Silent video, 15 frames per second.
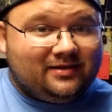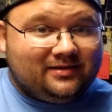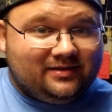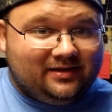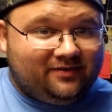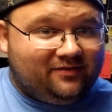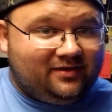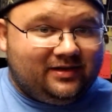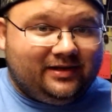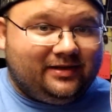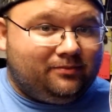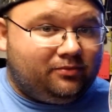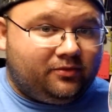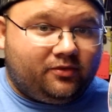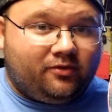DVD,
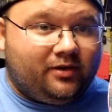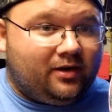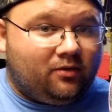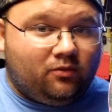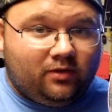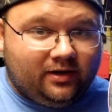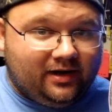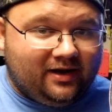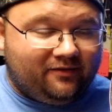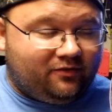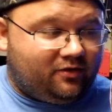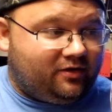Blu-ray, or whatever,